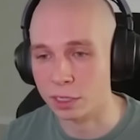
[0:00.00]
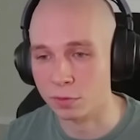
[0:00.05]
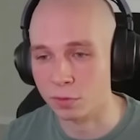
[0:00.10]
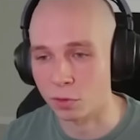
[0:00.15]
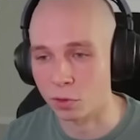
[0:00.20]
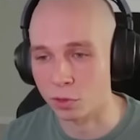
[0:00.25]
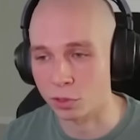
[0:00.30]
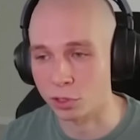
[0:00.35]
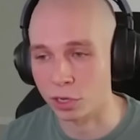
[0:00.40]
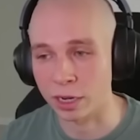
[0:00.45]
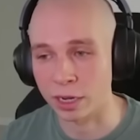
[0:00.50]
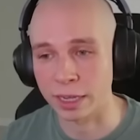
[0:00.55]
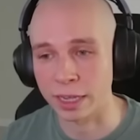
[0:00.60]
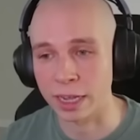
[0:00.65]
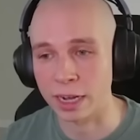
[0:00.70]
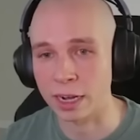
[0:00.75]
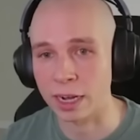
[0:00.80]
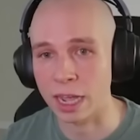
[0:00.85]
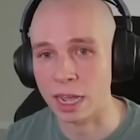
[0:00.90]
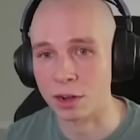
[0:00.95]
for, trying to
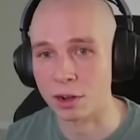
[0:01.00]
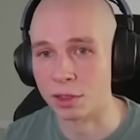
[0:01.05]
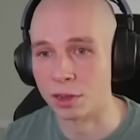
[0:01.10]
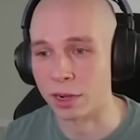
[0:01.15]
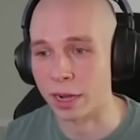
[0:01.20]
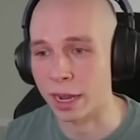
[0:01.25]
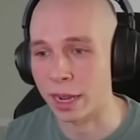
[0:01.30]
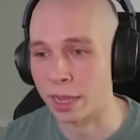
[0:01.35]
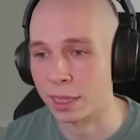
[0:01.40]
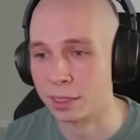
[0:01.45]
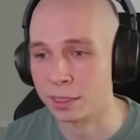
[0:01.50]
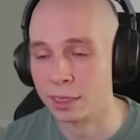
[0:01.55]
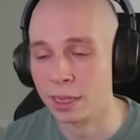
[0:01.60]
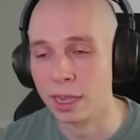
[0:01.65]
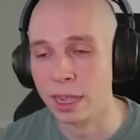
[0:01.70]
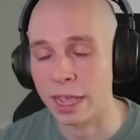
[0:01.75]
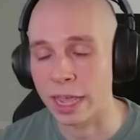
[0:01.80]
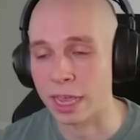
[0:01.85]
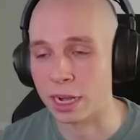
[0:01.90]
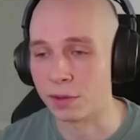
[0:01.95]
get it out of their hands.
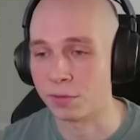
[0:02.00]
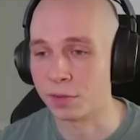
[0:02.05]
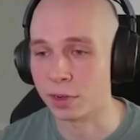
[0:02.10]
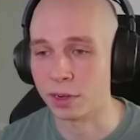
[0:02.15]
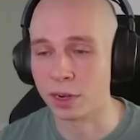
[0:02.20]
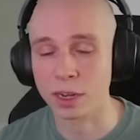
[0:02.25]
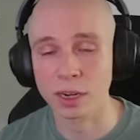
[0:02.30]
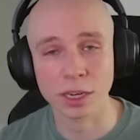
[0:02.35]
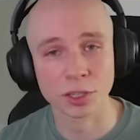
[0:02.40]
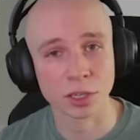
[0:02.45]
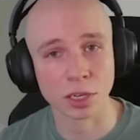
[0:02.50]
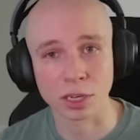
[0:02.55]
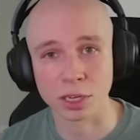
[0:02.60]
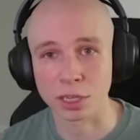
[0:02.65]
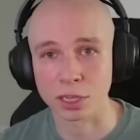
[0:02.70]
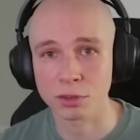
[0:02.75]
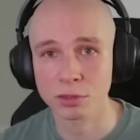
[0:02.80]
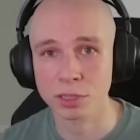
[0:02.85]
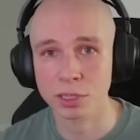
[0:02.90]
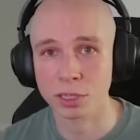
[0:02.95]
And if they're not actually going
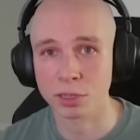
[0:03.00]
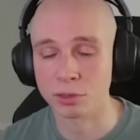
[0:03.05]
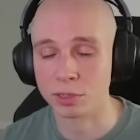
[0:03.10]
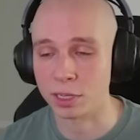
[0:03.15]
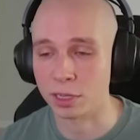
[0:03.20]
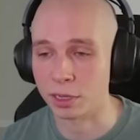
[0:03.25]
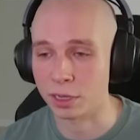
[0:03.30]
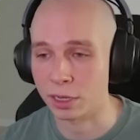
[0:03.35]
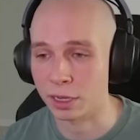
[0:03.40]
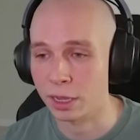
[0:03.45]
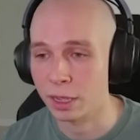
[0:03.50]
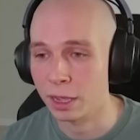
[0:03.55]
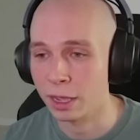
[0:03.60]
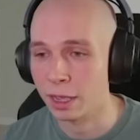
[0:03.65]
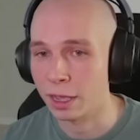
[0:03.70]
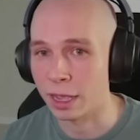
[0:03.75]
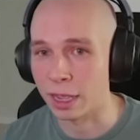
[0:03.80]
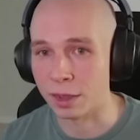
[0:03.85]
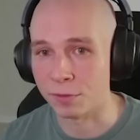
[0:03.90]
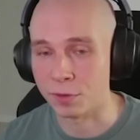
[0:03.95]
to use their utility,
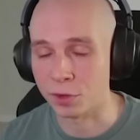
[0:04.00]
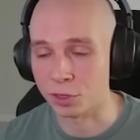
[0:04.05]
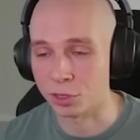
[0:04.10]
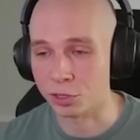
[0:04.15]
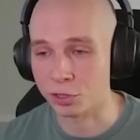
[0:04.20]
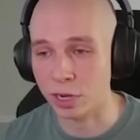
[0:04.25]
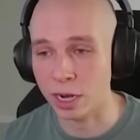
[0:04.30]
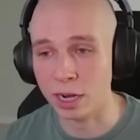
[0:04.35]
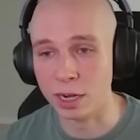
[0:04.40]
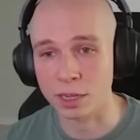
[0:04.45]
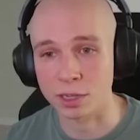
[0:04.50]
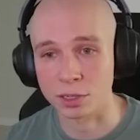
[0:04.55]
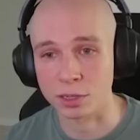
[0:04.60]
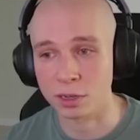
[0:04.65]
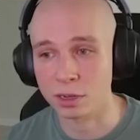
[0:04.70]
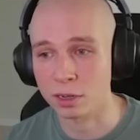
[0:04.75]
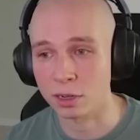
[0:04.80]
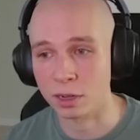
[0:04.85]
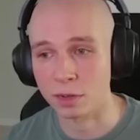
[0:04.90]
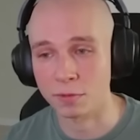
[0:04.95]
if your strat is
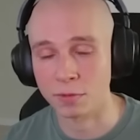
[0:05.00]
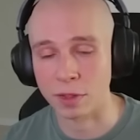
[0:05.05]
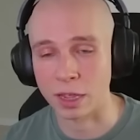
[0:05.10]
good enough